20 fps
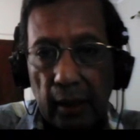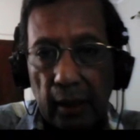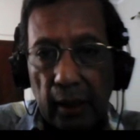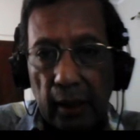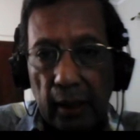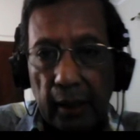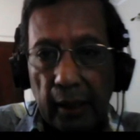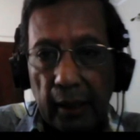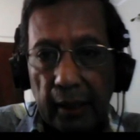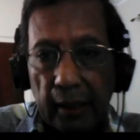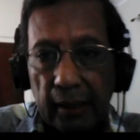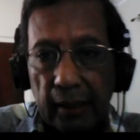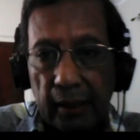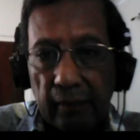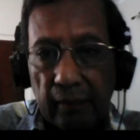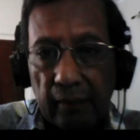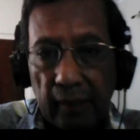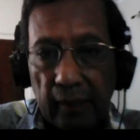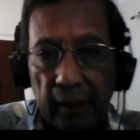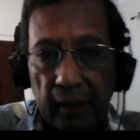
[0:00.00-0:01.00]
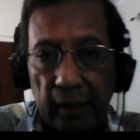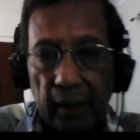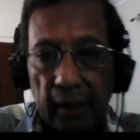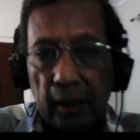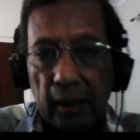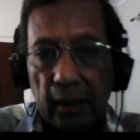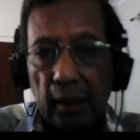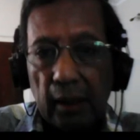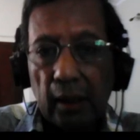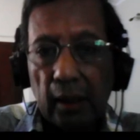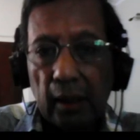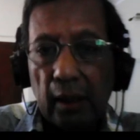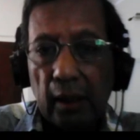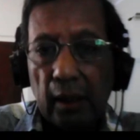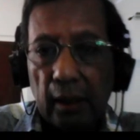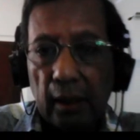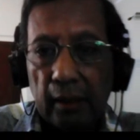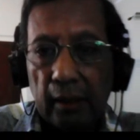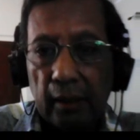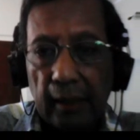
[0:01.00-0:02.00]
negatively
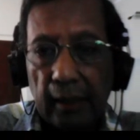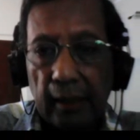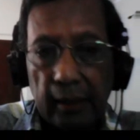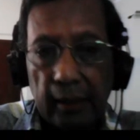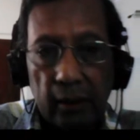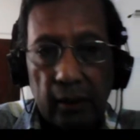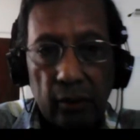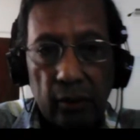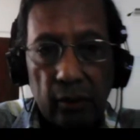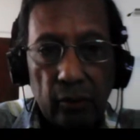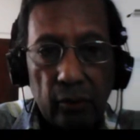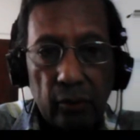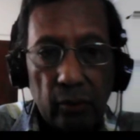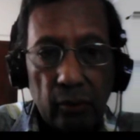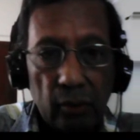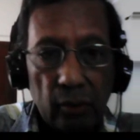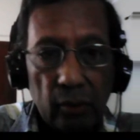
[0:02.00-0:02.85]
related to